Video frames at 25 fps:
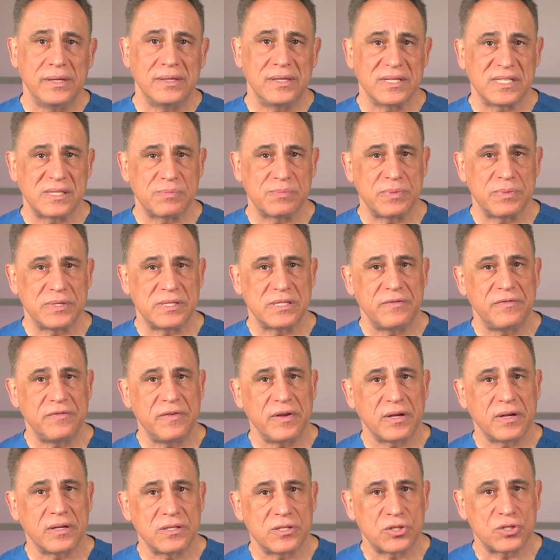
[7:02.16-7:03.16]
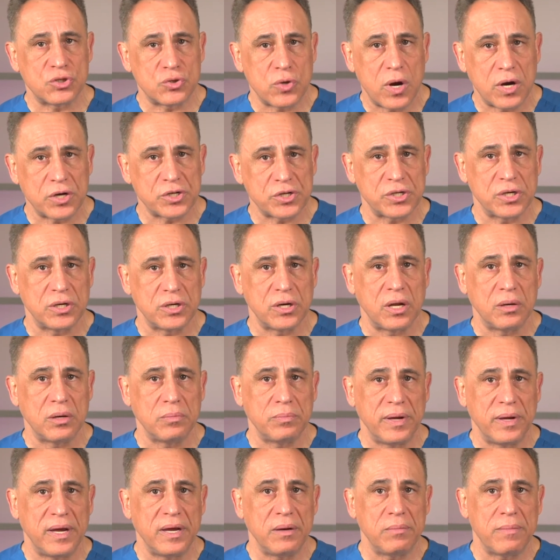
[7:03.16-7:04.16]
the specific instruction on
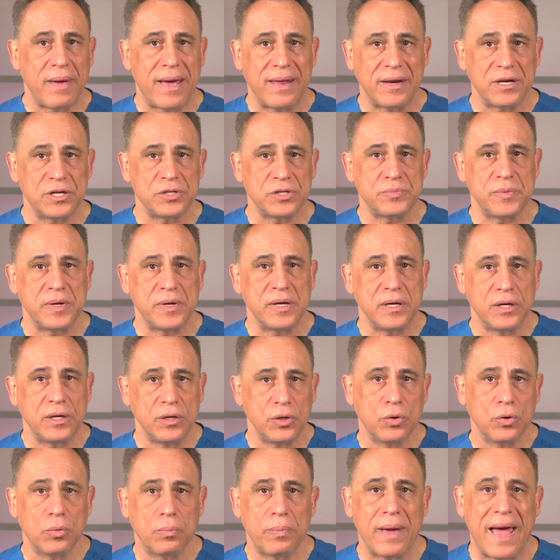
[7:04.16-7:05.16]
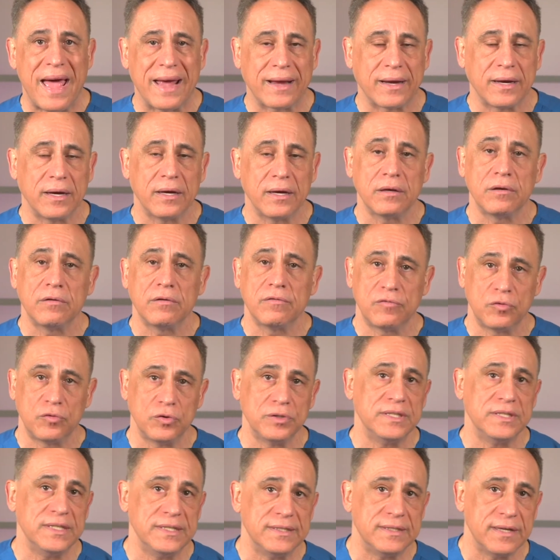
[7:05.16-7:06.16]
pain management in your packet for
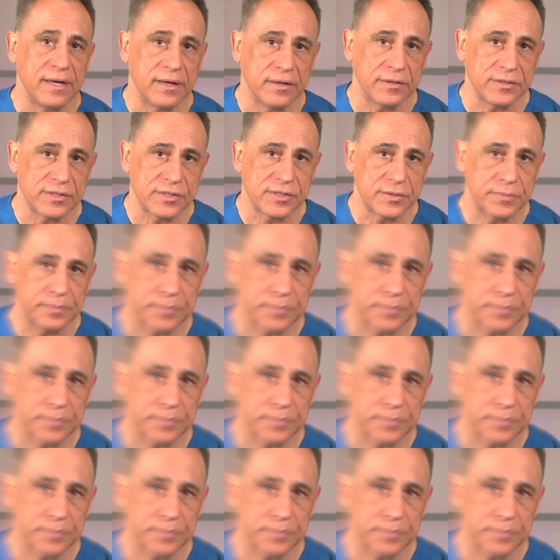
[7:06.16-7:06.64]
details.